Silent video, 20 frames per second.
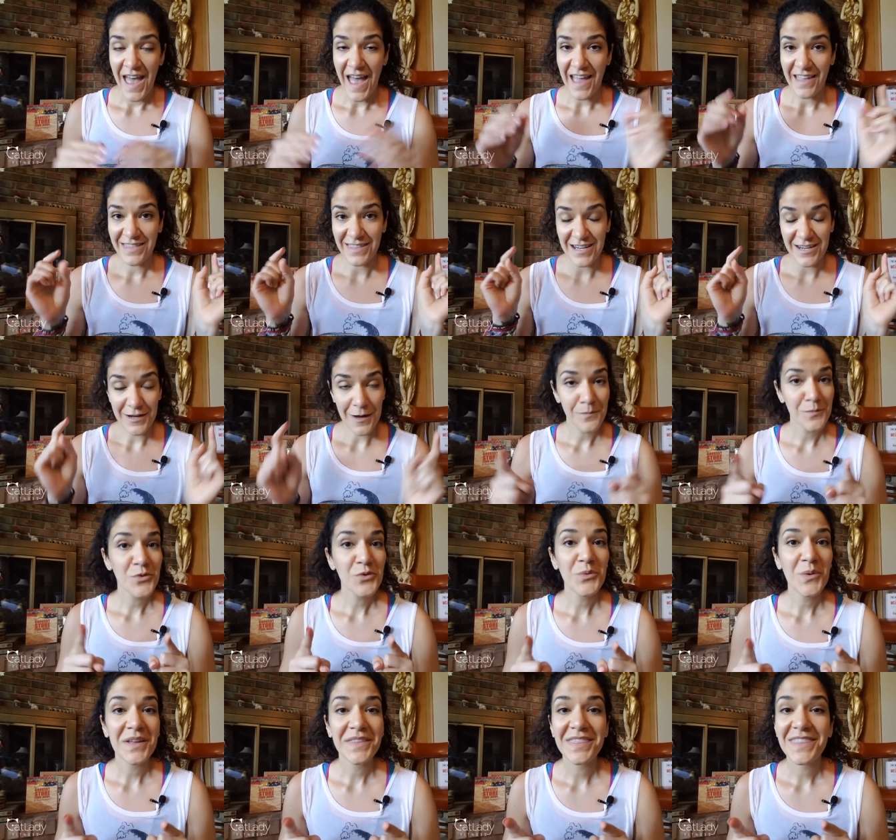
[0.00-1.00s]
And the number
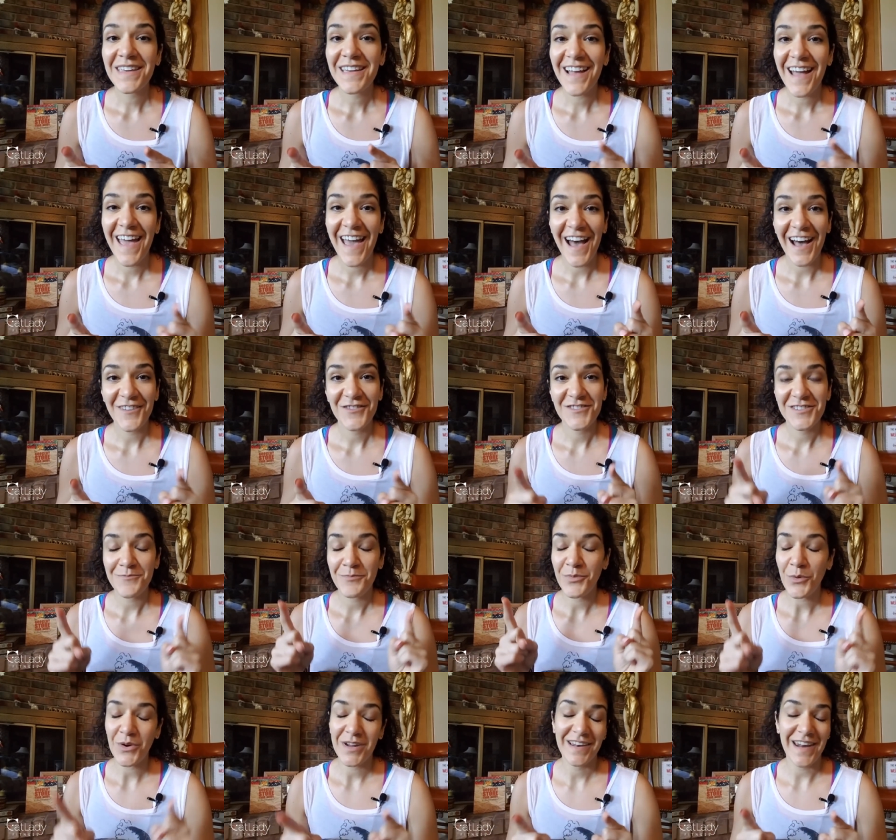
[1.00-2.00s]
one thing I have to
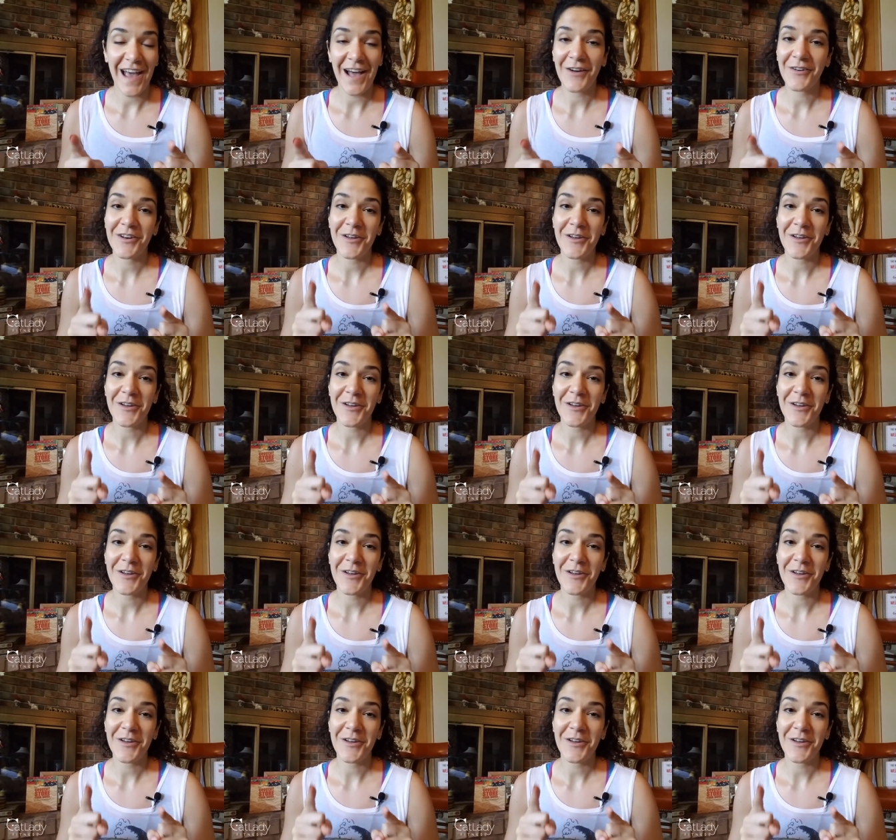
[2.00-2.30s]
point out